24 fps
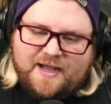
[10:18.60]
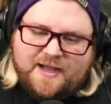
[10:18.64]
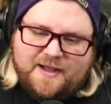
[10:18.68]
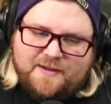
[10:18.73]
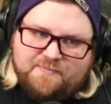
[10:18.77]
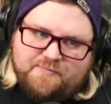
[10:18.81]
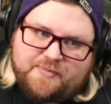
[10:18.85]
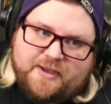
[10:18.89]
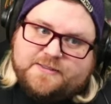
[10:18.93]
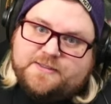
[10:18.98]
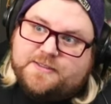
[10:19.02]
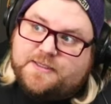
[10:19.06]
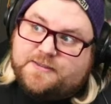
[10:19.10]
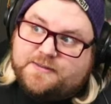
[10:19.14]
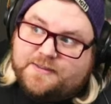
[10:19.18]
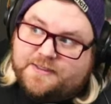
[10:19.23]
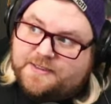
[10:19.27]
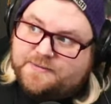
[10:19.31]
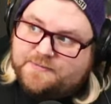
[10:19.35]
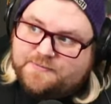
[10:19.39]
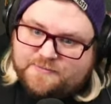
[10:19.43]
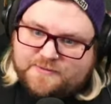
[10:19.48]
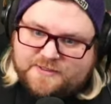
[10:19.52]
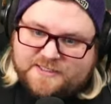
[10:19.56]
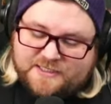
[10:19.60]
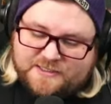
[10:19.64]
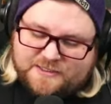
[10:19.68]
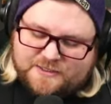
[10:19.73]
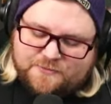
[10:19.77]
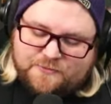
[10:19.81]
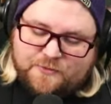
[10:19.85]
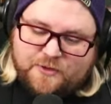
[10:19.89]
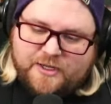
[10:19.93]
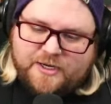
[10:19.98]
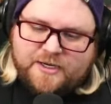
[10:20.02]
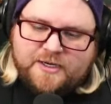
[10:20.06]
basically
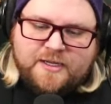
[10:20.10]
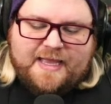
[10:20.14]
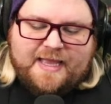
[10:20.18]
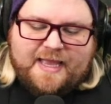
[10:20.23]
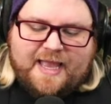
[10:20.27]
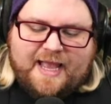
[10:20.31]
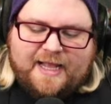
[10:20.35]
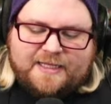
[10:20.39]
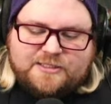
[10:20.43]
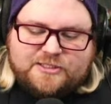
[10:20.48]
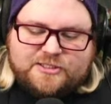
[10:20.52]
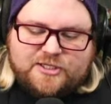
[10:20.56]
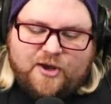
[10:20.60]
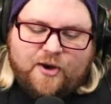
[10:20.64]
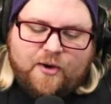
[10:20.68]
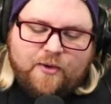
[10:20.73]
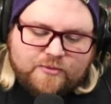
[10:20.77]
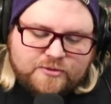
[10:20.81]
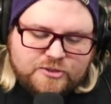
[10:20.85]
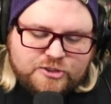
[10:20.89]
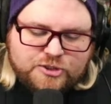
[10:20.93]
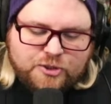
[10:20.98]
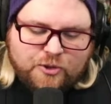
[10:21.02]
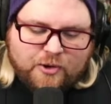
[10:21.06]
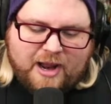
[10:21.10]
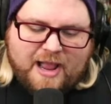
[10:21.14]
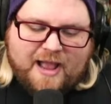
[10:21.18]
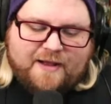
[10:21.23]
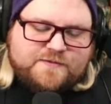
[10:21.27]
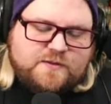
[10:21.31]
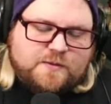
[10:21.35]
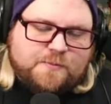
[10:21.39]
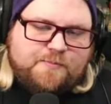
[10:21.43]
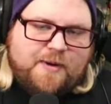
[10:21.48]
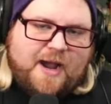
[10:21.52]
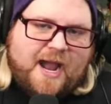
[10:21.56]
season 1, and so sure I have
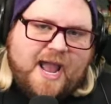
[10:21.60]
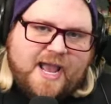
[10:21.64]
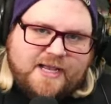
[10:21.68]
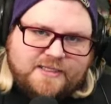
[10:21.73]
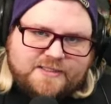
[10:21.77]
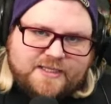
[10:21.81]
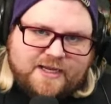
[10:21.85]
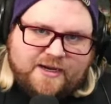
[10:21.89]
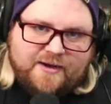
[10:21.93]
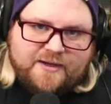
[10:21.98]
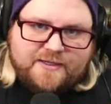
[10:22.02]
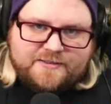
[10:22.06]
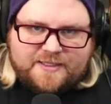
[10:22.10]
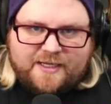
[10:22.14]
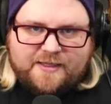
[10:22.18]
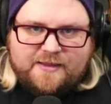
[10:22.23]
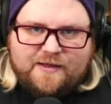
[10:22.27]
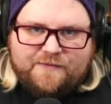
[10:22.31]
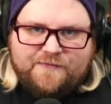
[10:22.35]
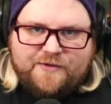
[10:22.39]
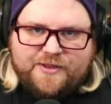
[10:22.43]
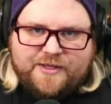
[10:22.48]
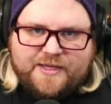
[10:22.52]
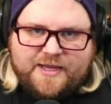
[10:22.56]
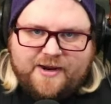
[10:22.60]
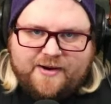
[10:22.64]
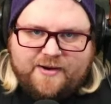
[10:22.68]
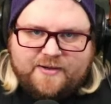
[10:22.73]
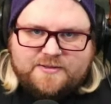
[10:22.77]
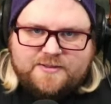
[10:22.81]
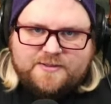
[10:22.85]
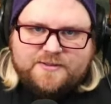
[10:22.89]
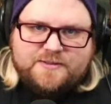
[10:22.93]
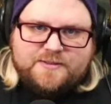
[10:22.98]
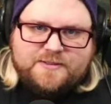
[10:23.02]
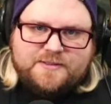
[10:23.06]
some bias there because I love all the
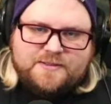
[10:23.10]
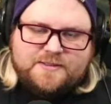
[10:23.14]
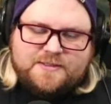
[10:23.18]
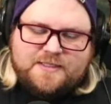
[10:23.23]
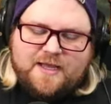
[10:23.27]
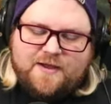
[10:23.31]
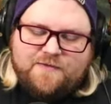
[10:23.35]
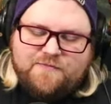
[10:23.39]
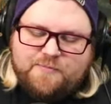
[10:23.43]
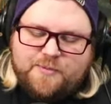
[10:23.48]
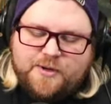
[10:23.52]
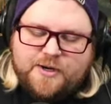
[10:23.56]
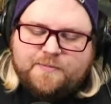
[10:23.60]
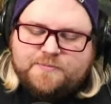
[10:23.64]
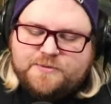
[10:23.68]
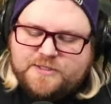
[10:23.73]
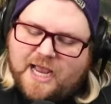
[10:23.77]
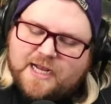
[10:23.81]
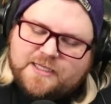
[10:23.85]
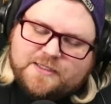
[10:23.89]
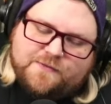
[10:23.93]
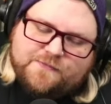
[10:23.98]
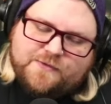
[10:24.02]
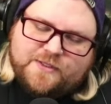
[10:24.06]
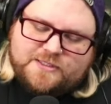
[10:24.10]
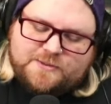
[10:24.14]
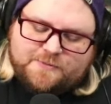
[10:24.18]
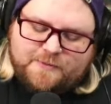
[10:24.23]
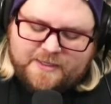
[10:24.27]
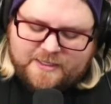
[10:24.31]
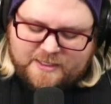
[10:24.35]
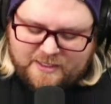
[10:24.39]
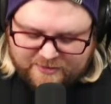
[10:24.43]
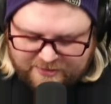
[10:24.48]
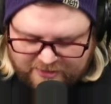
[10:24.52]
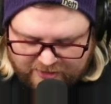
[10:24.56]
characters and stuff, but objectively
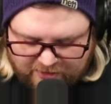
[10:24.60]
speaking, the